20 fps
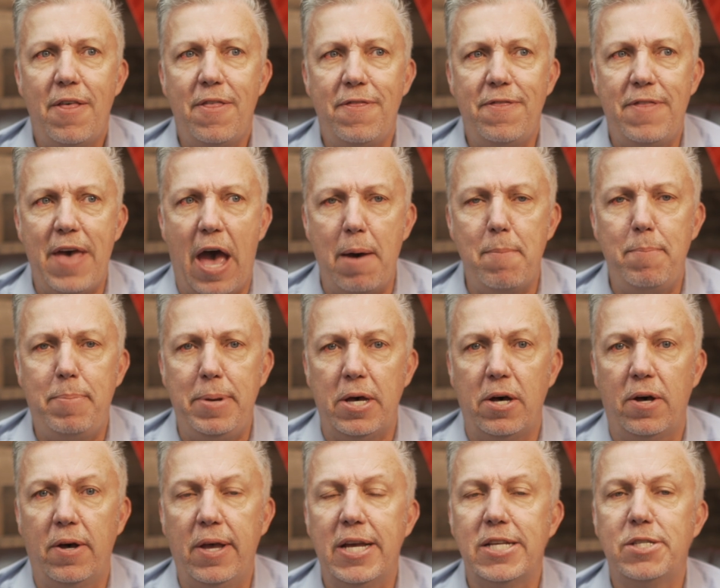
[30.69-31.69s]
that
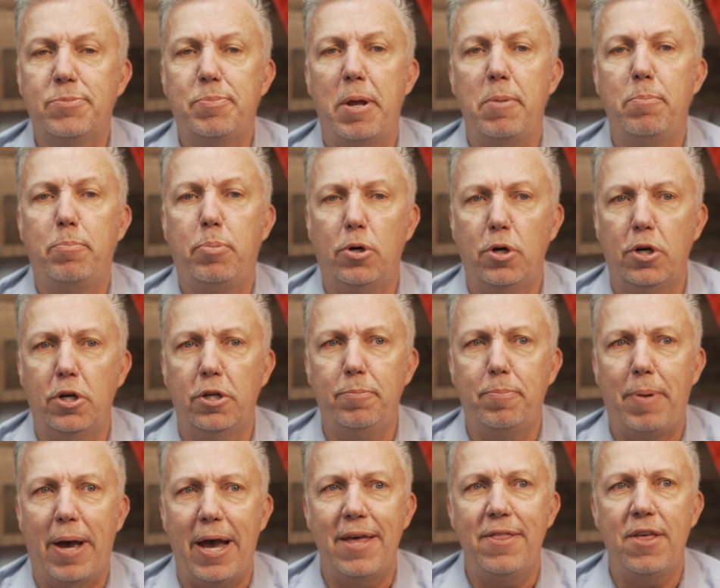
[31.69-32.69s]
bill has been
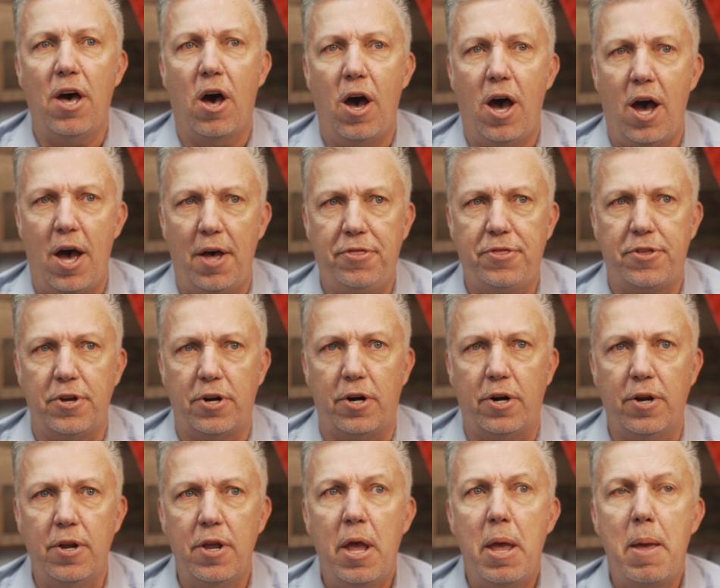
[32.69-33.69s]
pulled by the author